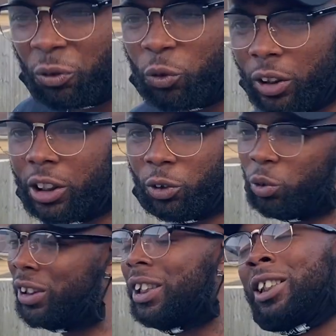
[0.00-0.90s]
in front of you.
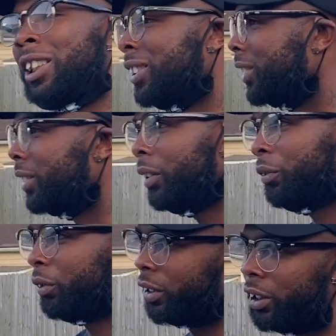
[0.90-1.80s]
It's, it's, it's
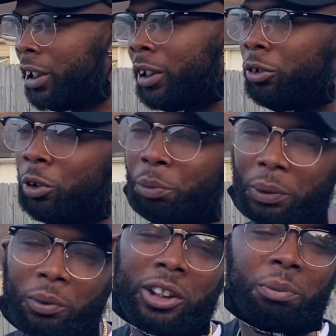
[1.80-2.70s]
different, and you know,
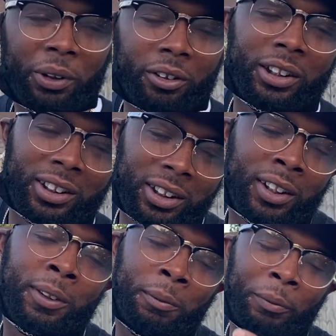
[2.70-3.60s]
people experience
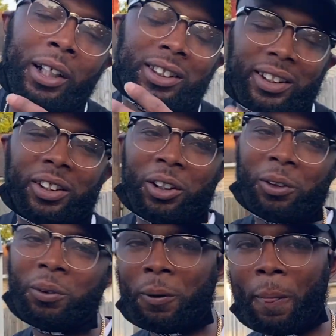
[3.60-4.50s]
it um, as they
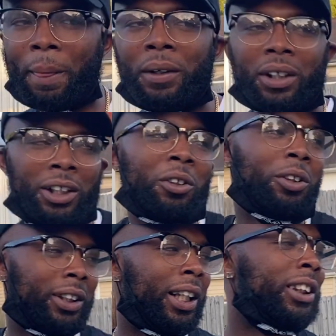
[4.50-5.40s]
go yeah, and
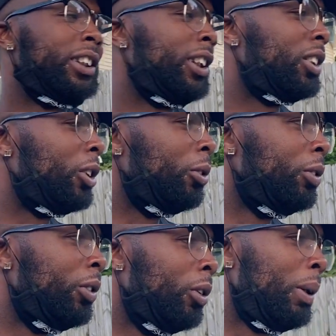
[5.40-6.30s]
all of that shit. So
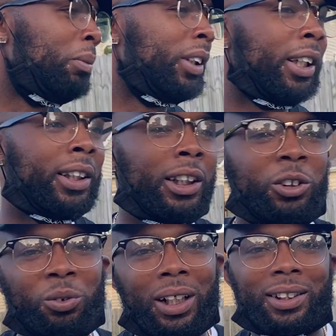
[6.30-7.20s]
you know, I'm glad
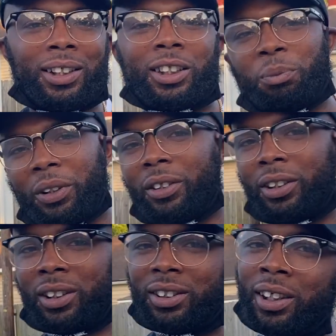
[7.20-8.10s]
that you got the
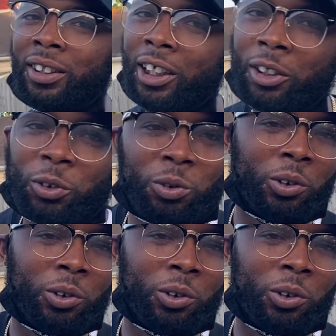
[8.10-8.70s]
experience. And now you